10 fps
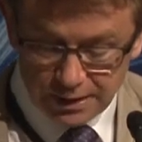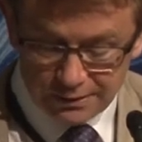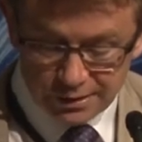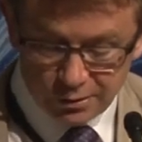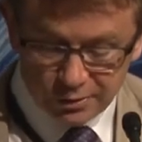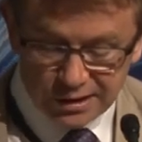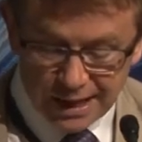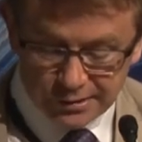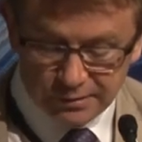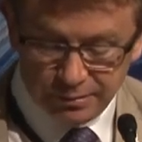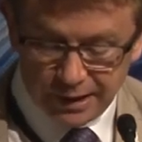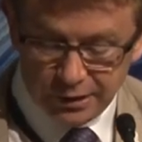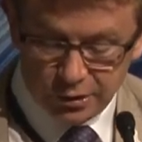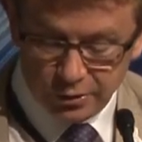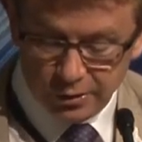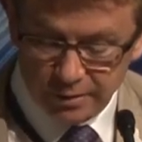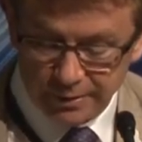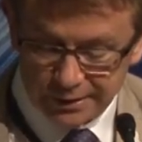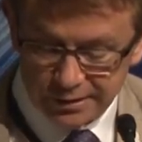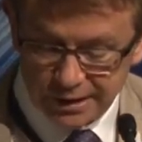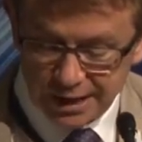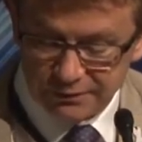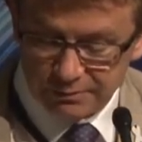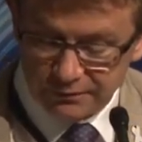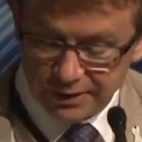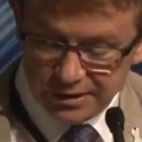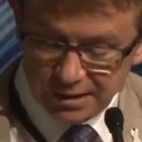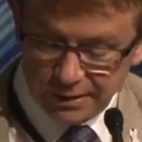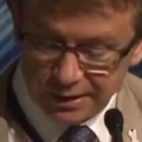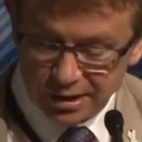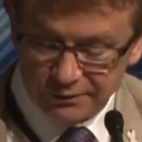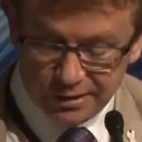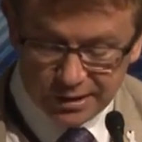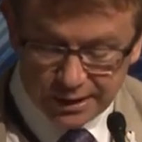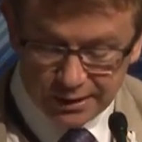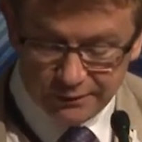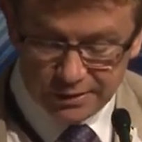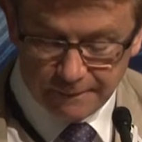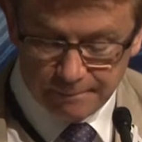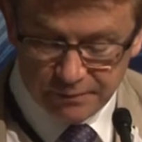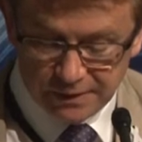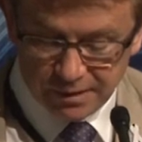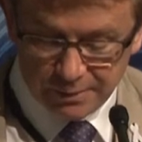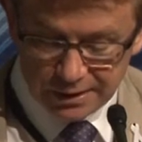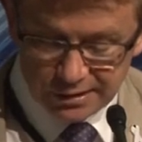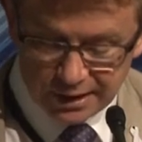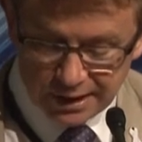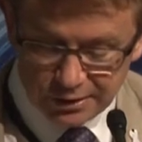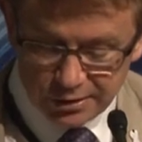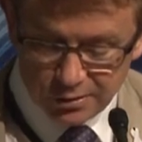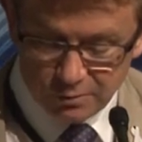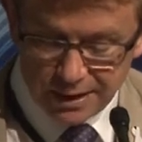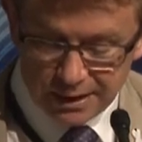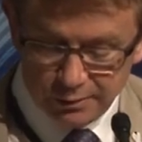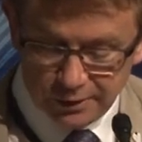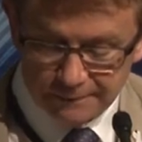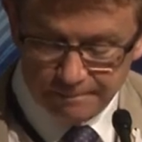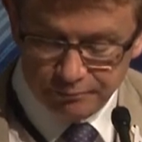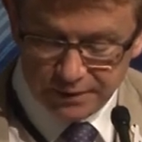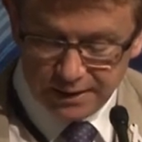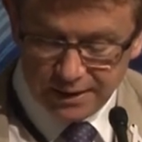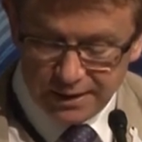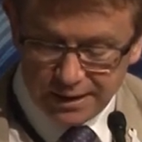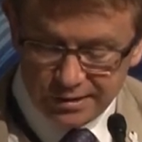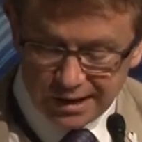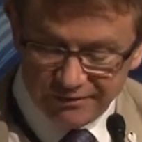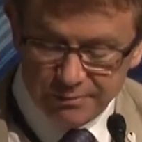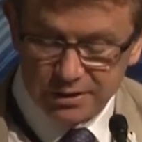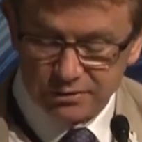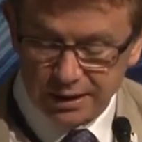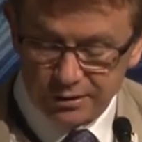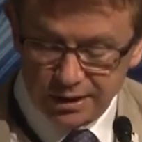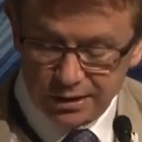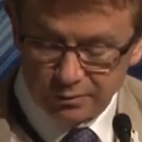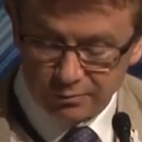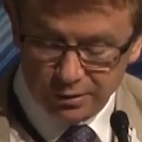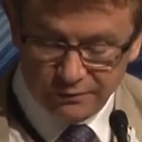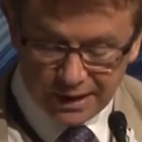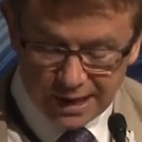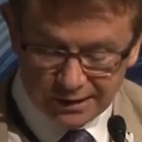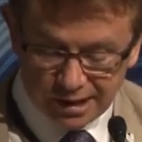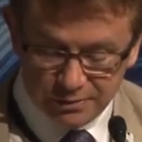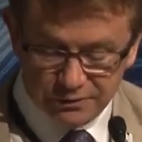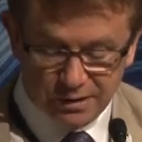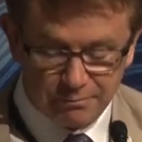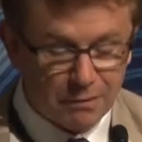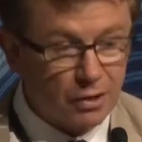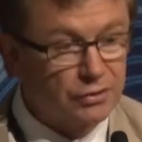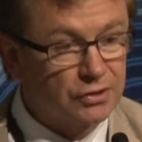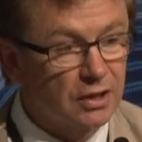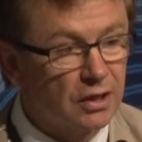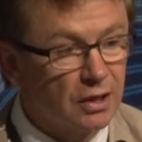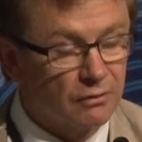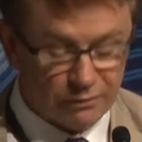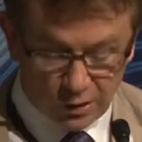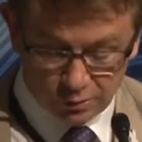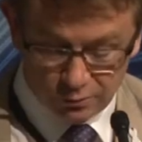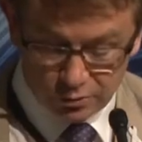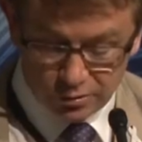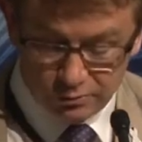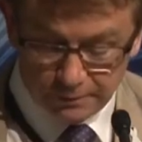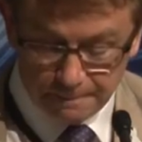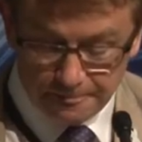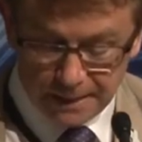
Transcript: The Children's Action Plan you heard about today from the VCB Chief Executives, the Minister and Sue Mackwell, is government strategy to improve outcomes for the most vulnerable children.